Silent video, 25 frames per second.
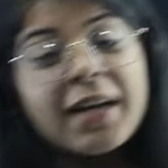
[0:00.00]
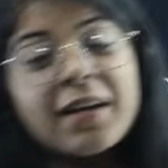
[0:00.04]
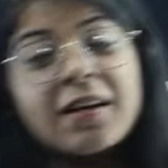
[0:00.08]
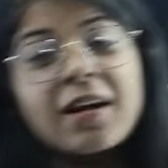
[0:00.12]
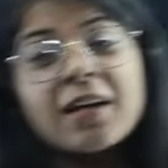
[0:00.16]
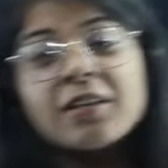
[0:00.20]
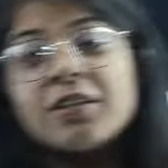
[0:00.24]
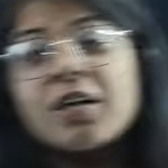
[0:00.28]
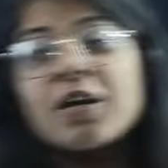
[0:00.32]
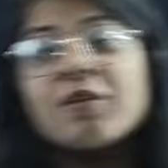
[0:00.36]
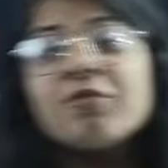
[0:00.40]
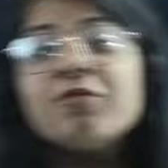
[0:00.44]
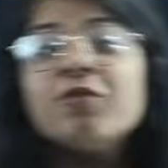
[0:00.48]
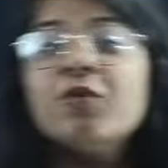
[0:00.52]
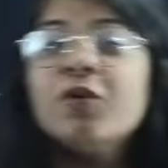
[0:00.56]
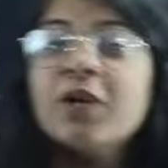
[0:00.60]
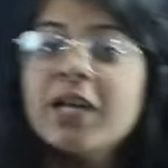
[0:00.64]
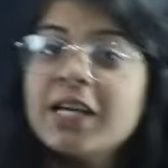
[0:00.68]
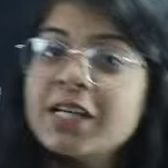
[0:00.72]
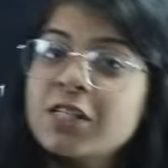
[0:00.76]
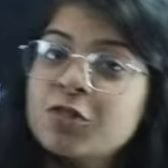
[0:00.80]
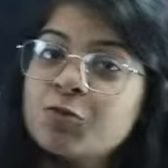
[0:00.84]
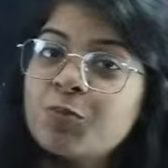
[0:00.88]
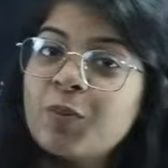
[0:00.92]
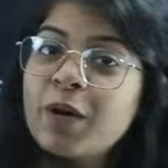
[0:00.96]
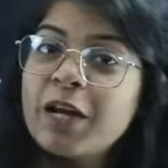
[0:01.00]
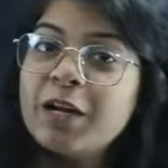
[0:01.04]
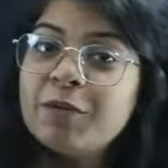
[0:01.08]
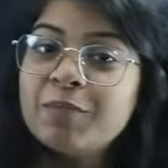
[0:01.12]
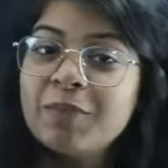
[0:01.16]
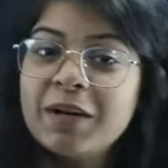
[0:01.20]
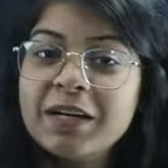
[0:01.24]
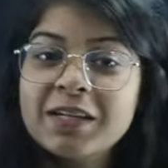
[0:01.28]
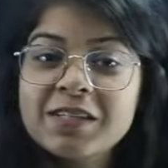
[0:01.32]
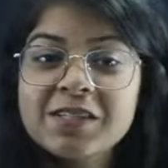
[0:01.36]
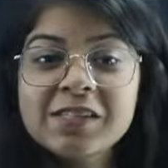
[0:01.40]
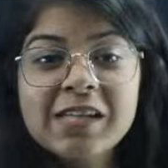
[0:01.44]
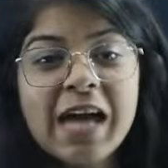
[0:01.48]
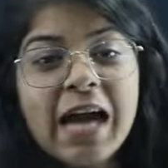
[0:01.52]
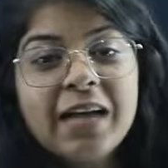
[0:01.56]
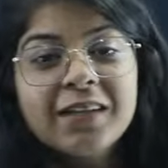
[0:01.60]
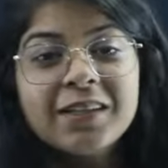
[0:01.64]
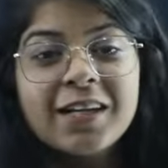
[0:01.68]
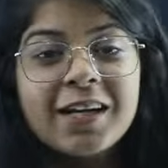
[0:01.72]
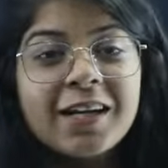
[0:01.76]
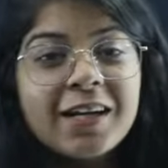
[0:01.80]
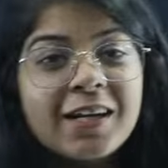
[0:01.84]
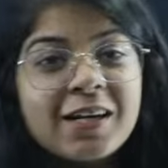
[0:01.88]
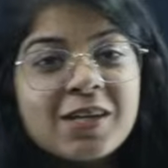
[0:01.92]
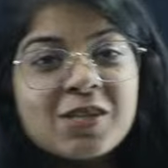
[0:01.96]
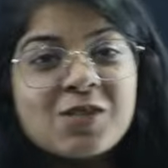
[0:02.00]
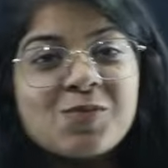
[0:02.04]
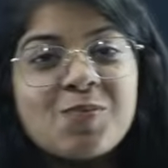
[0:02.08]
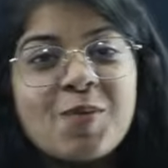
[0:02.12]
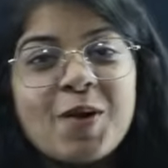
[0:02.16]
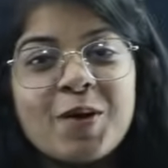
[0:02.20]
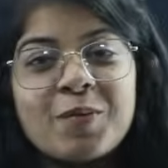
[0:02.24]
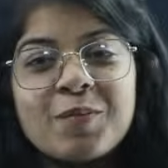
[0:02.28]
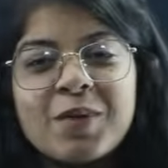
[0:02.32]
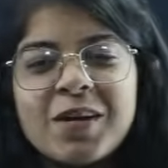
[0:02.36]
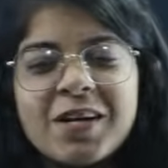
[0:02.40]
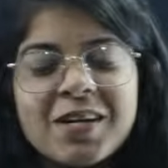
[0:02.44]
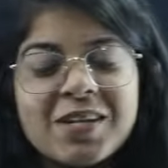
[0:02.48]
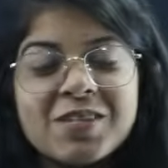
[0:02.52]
Rutherford experiment, scattering experiment.